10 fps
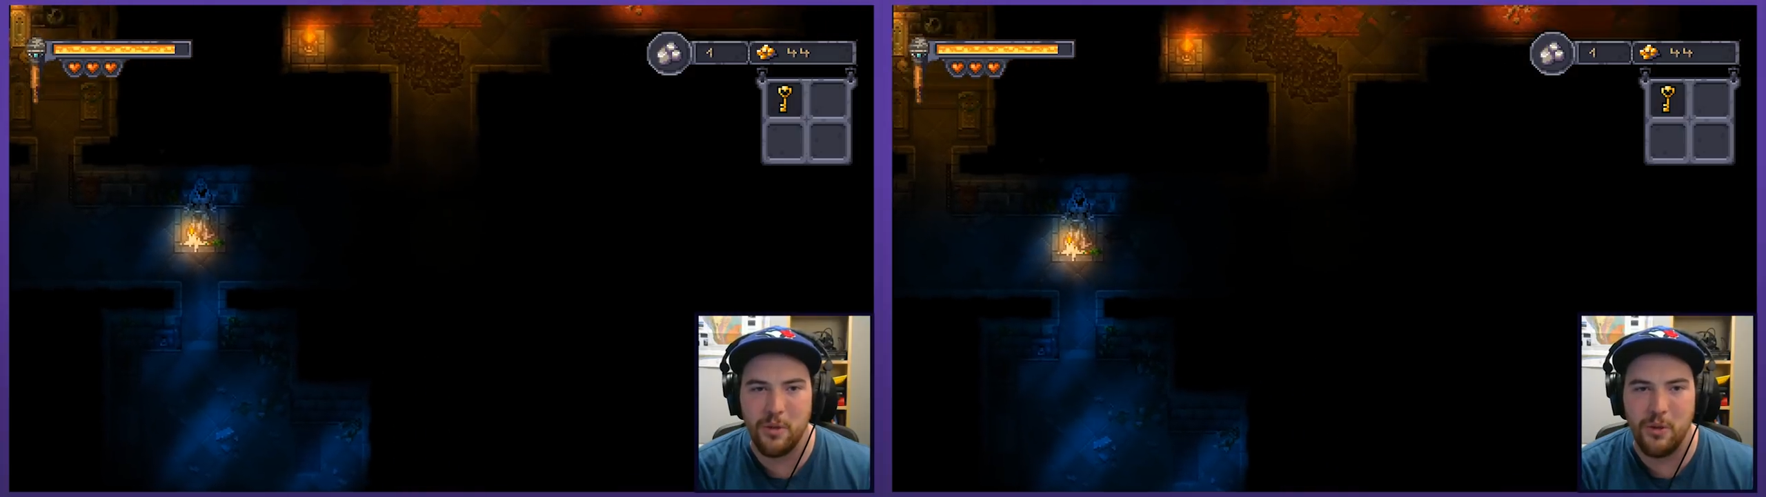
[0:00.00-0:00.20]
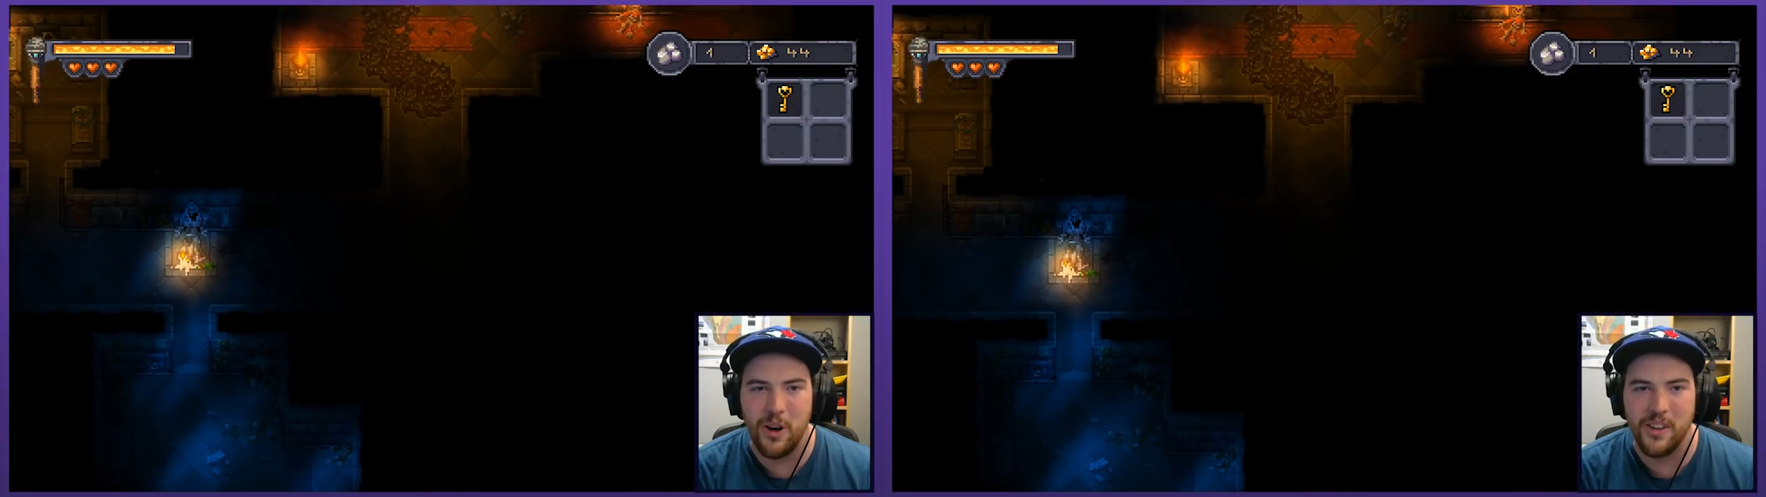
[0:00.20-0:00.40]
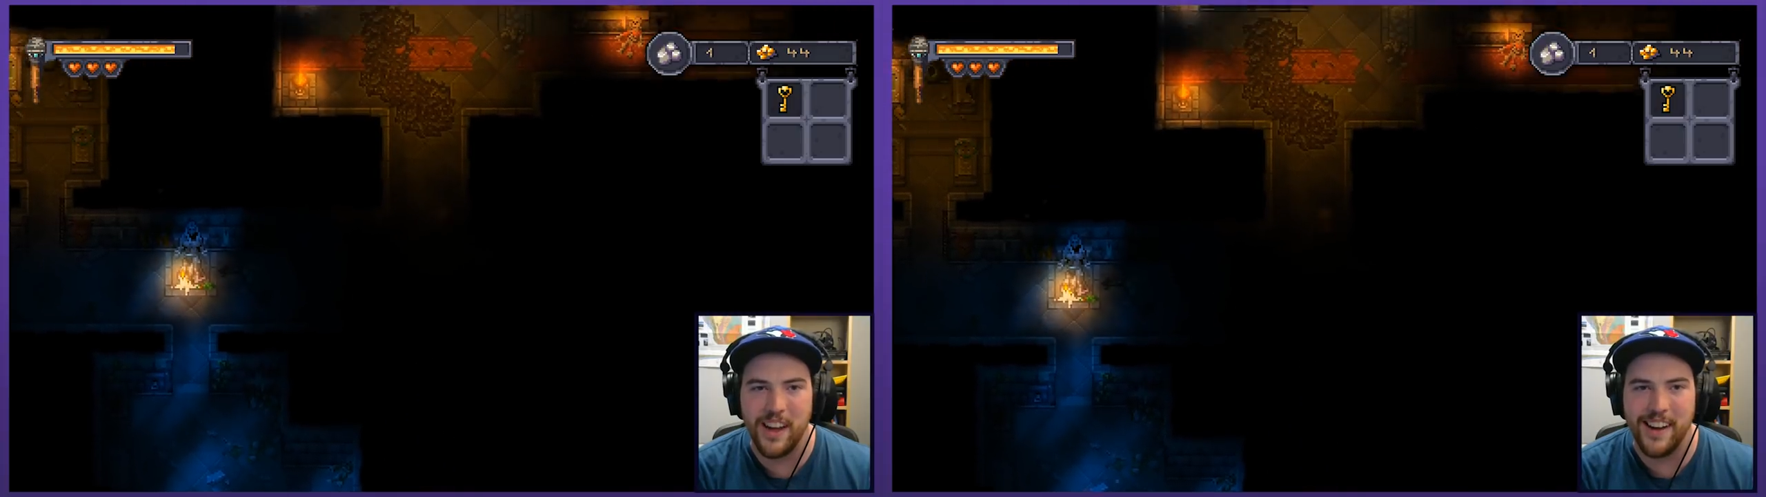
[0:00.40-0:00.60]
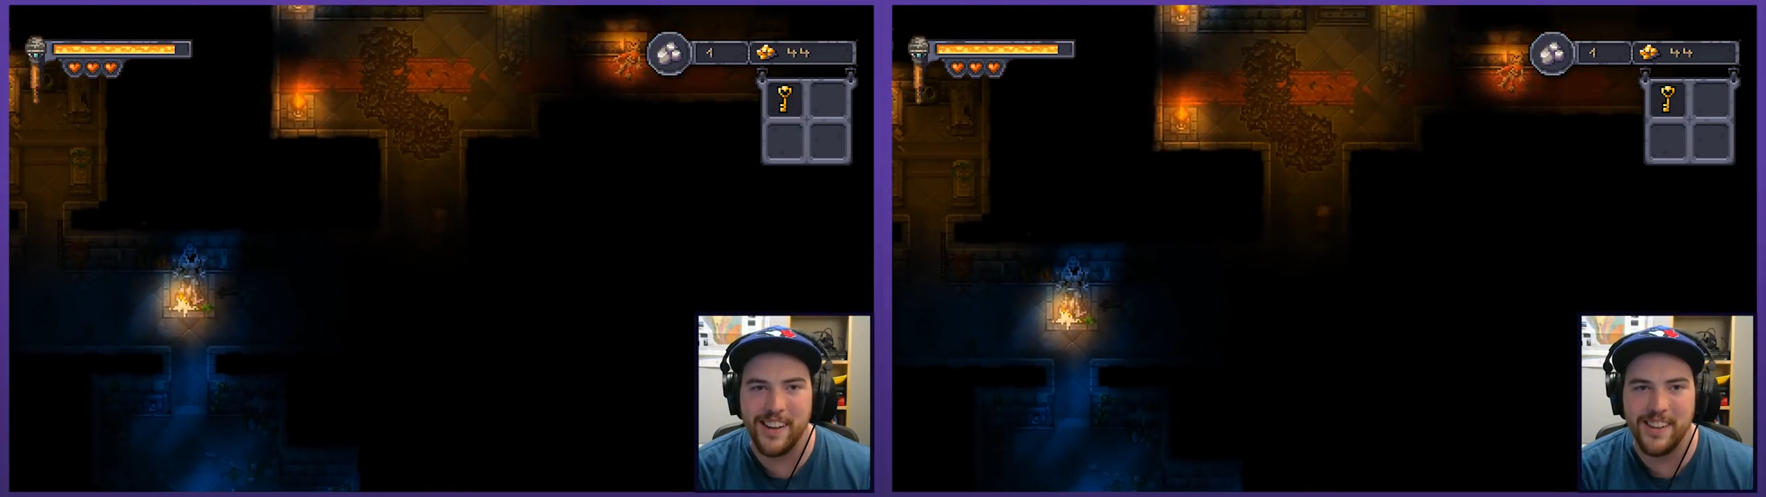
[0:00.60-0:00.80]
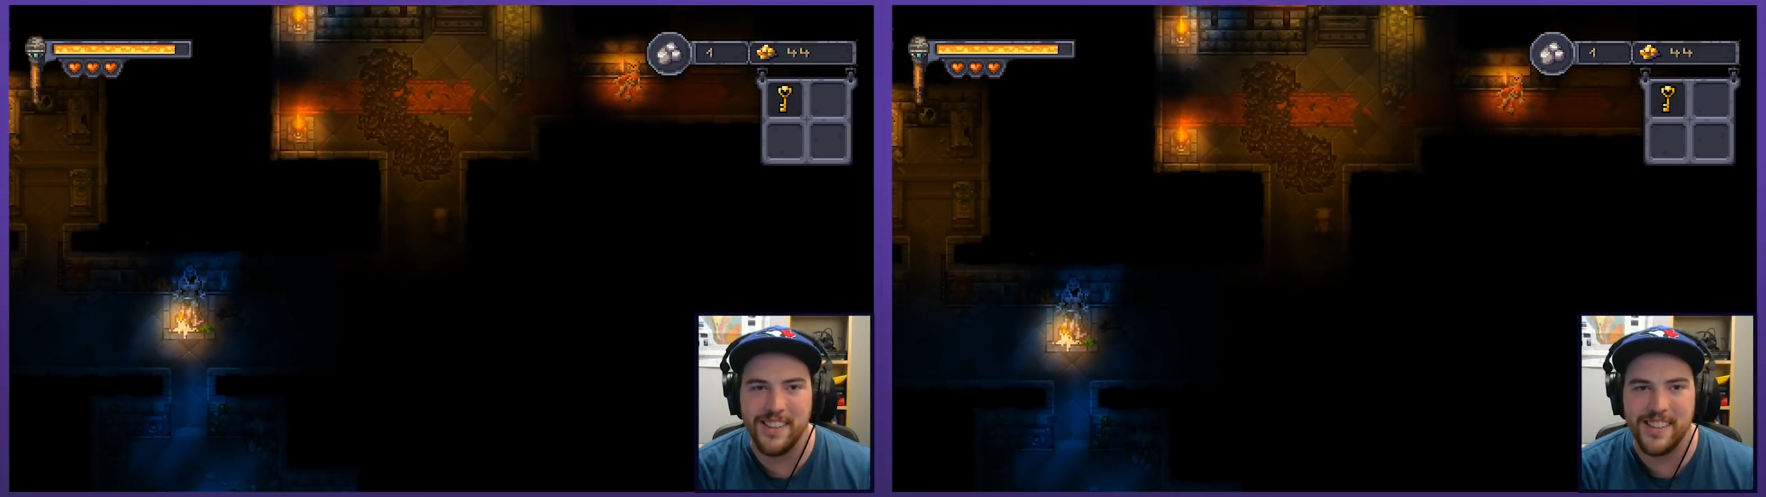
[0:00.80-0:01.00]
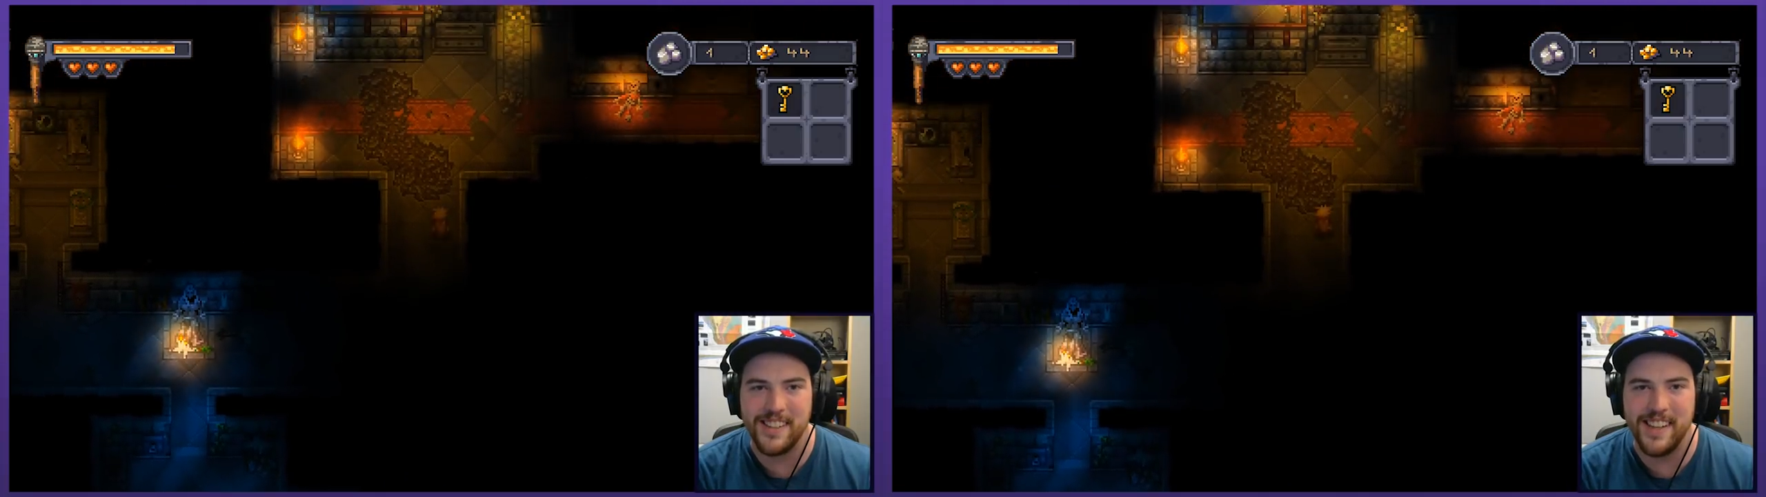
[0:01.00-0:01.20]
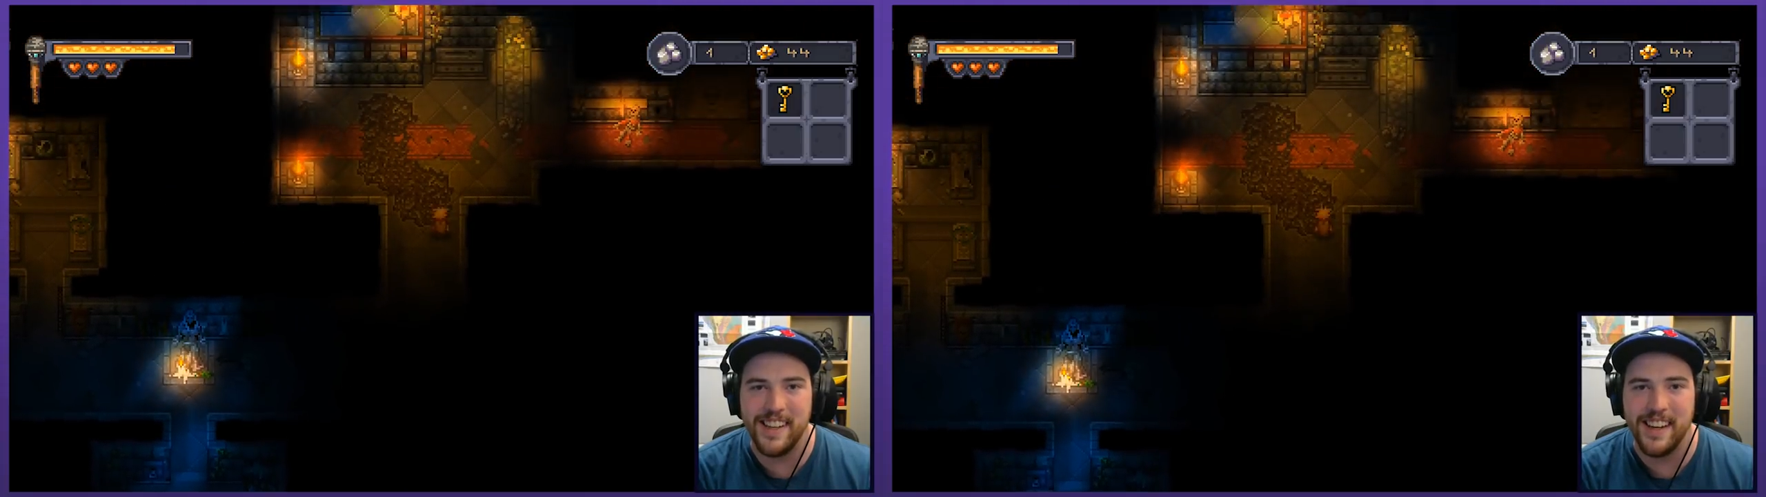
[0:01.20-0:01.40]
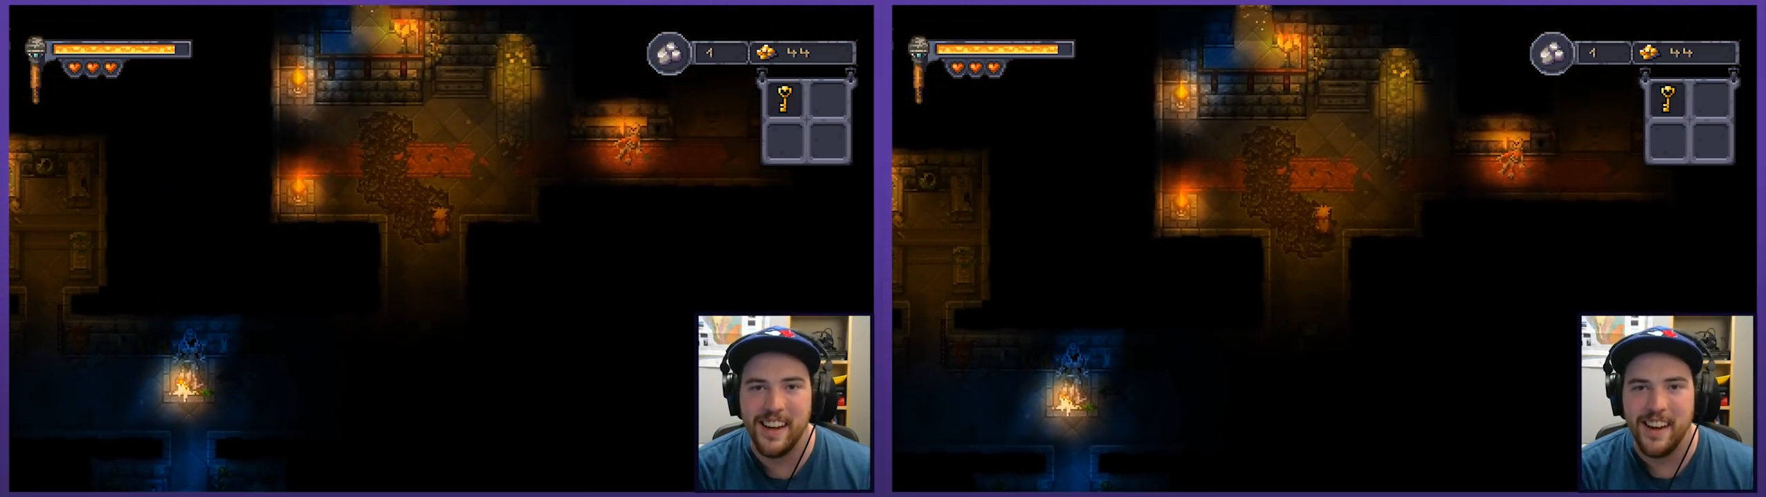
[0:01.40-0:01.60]
a wall that I couldn't
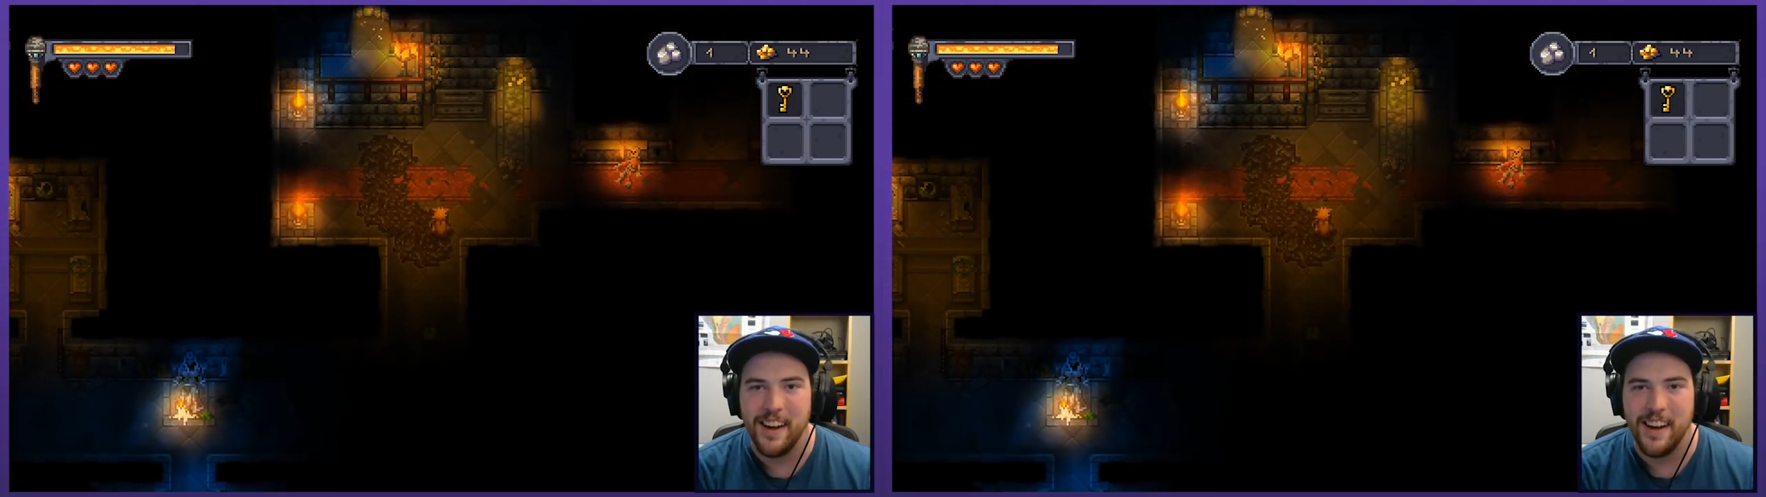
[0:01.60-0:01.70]
see.